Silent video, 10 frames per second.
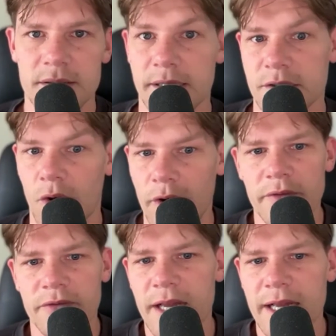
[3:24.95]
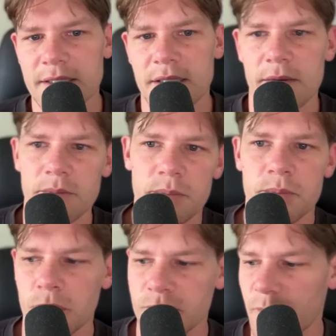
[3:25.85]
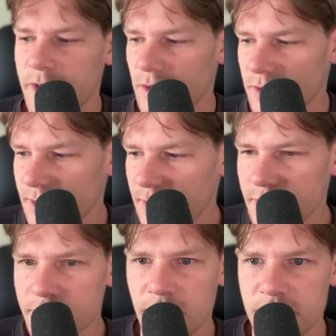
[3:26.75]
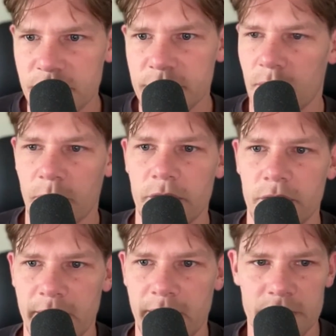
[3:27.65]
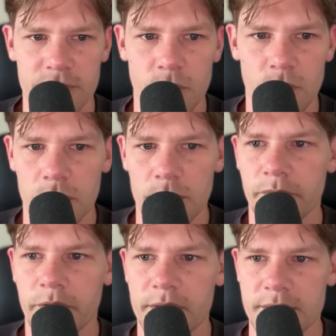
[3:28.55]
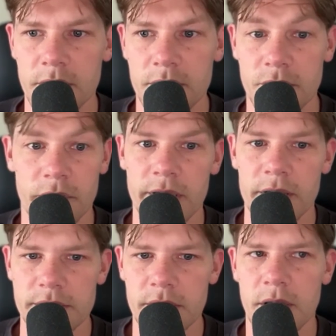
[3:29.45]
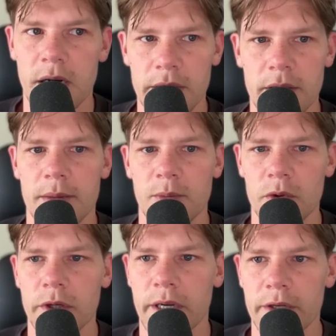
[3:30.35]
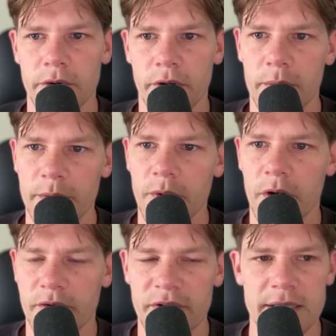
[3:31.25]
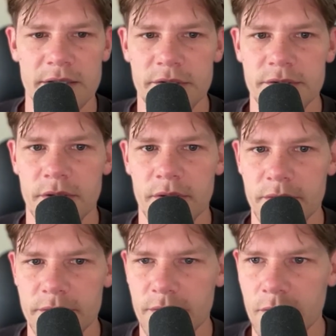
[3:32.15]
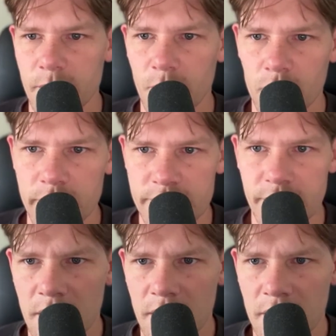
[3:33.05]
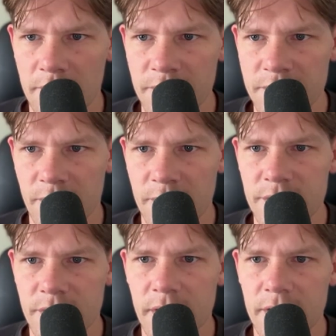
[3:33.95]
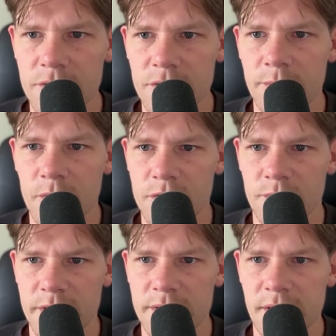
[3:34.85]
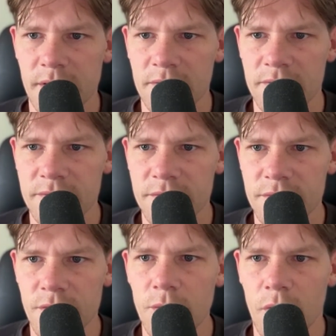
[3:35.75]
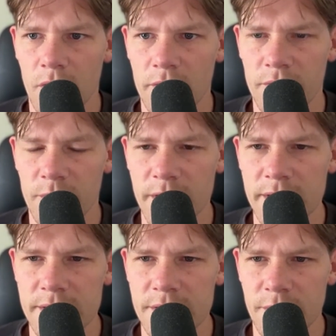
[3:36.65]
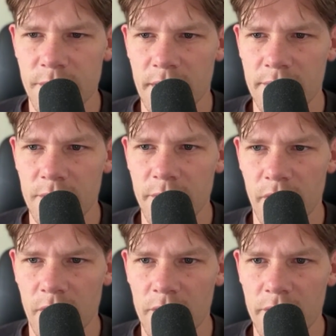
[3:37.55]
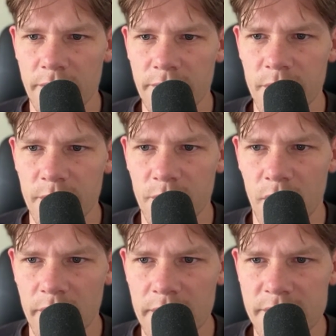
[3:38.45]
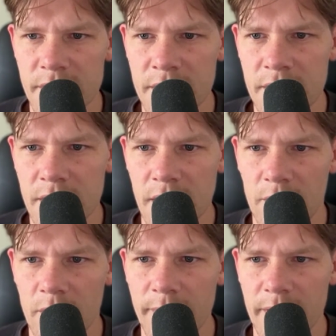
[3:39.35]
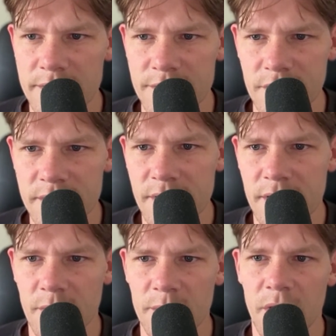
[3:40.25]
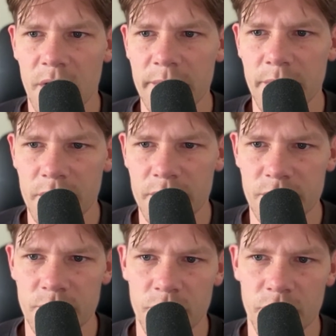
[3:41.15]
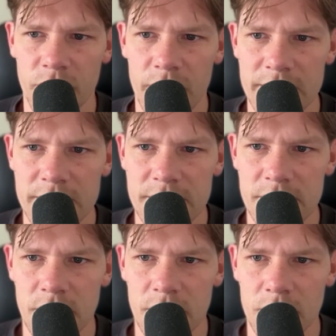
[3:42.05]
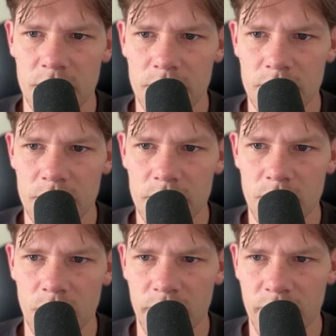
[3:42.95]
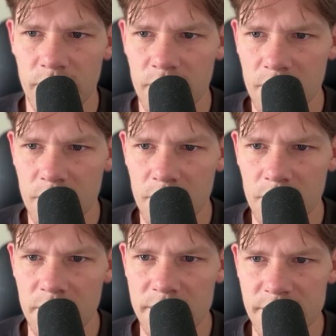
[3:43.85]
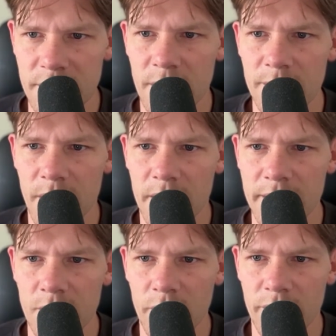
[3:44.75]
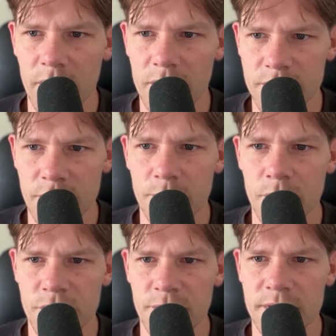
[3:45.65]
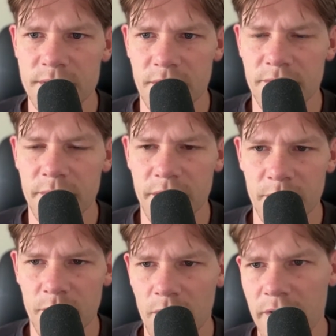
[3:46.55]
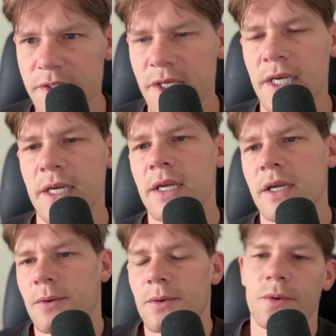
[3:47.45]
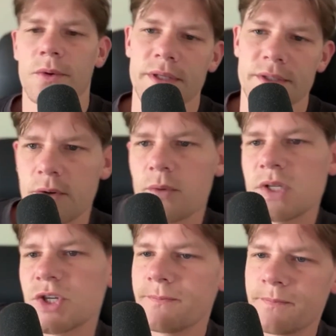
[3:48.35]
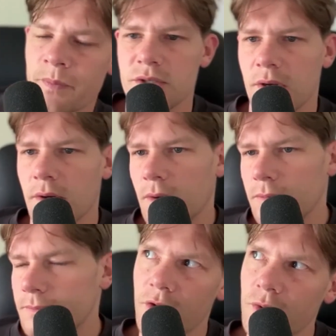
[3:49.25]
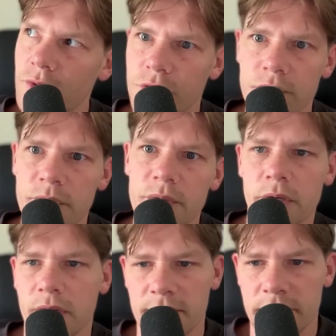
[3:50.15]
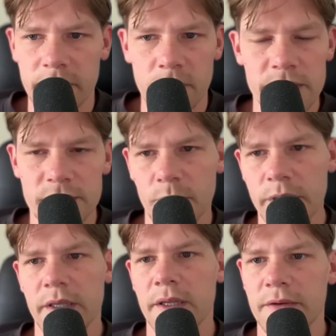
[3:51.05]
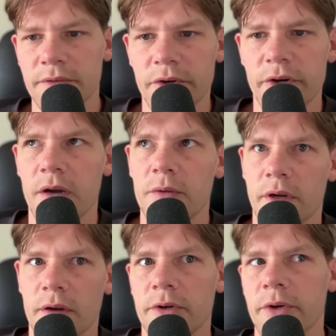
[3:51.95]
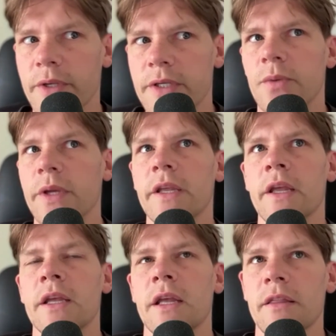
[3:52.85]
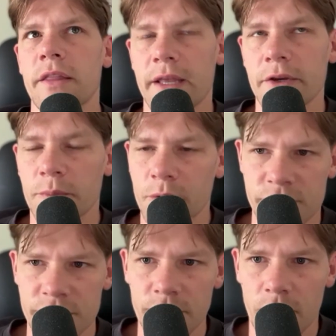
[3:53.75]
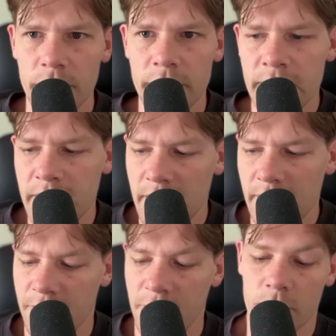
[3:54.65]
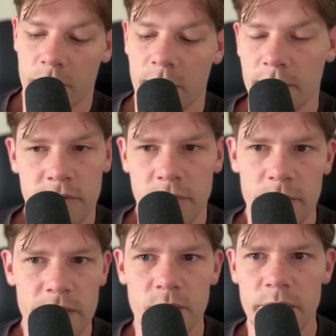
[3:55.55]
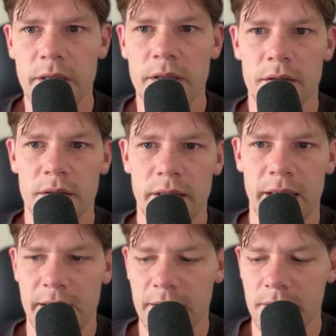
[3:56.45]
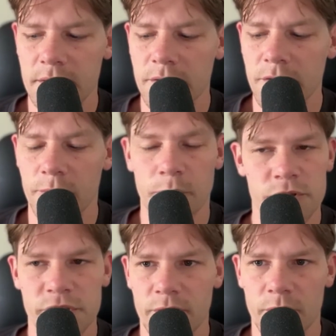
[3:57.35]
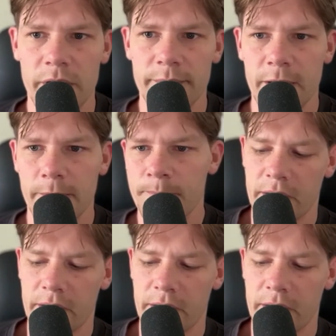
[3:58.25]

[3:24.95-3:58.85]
Like start in flats and then put spikes on at the end of the session. That way you're like extra warm because it loads your Achilles a lot more, and you're going to be running faster. So there's a little bit more risk. It feels like recently I usually push myself too hard for my knees to recover, but not hard enough to make progress. How do I balance listening to my body, but also progress or with listening to my body with also pushing myself and making progress? Ooh, that's a good question. So you should be recovering week to week. If you're not recovering week to week, then you're pushing too hard. If you're recovering week to week, then you're pushing the right amount.